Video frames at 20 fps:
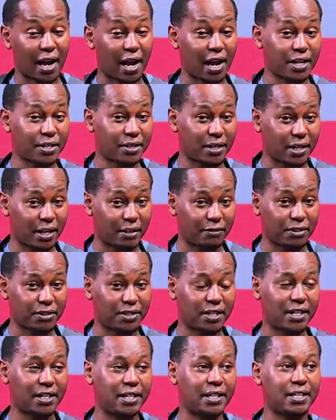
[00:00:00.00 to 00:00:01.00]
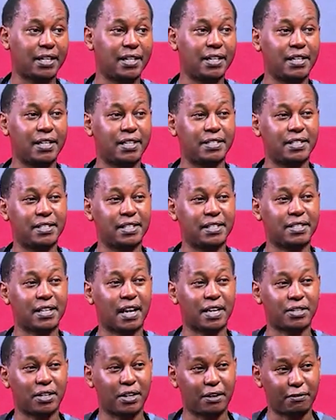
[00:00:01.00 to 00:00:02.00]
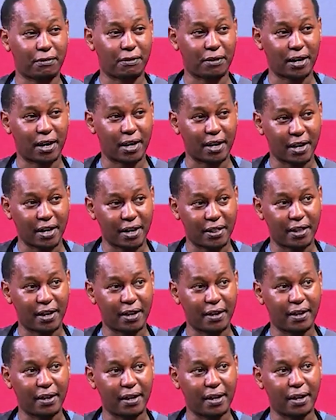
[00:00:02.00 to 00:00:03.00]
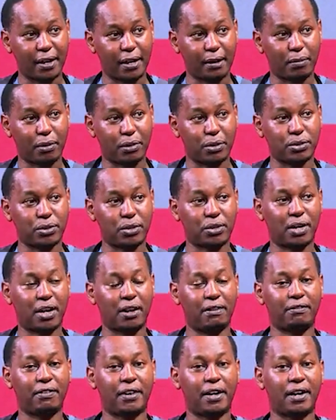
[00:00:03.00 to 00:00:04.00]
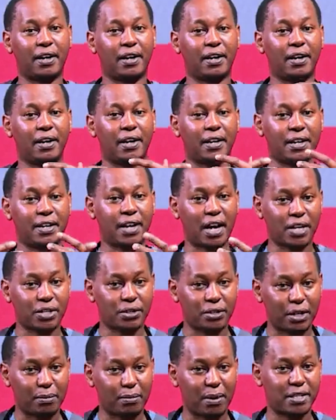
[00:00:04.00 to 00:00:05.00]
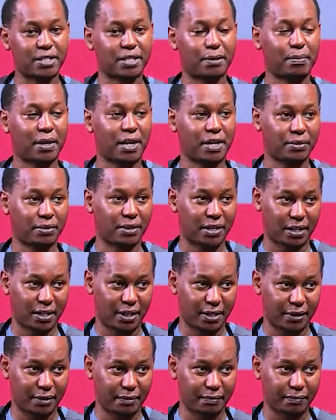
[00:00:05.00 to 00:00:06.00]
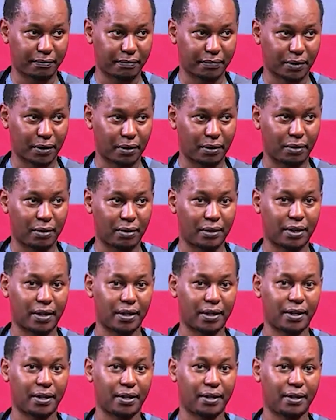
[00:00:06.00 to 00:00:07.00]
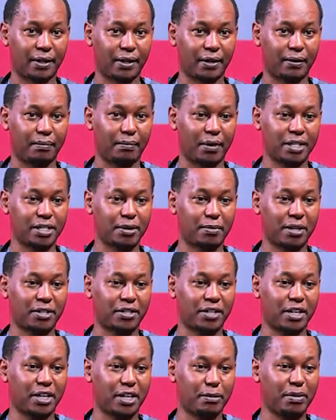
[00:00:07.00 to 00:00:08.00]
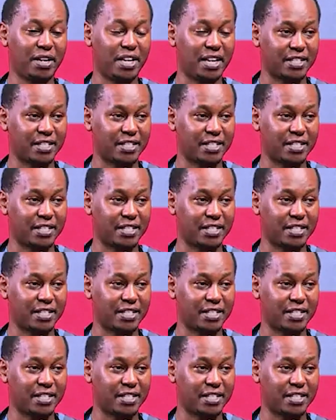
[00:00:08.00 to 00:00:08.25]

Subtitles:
Actually, unfortunately, kidney diseases actually fall in there, because when you have a reduction in blood supply to the kidney, or blood supply to the kidney being